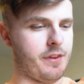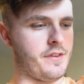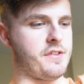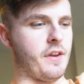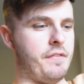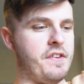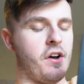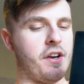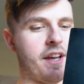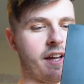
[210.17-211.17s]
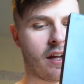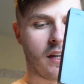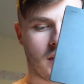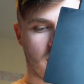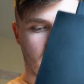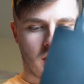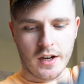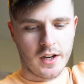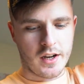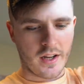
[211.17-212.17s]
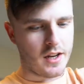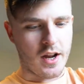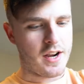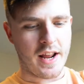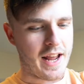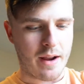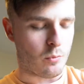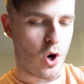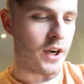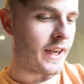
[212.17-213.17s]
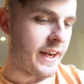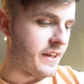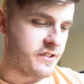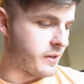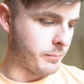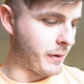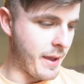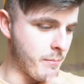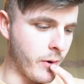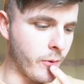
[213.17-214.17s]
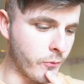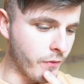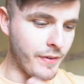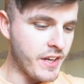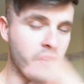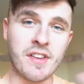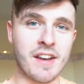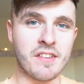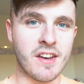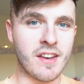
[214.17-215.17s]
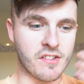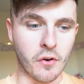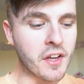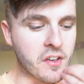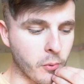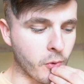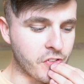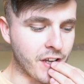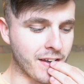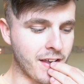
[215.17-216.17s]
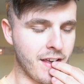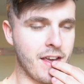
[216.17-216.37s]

stuff is on here uh, and it ain't working. It's not playing ball. The video is edited. It's not exporting.